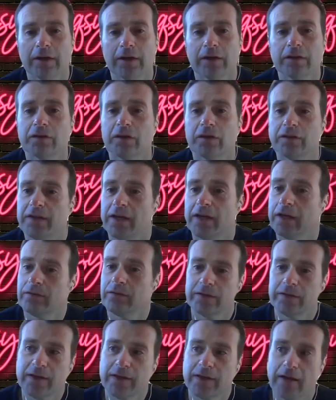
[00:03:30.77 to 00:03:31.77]
So
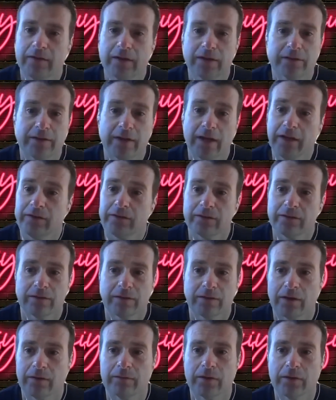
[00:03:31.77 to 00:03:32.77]
tax-free savings, yes,
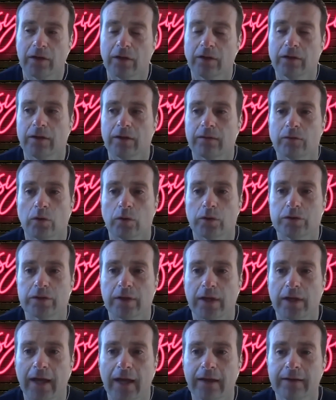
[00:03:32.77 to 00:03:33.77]
of course
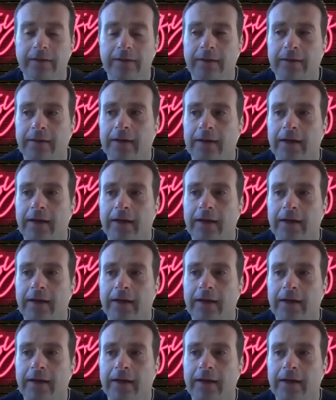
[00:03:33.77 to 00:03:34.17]
you can.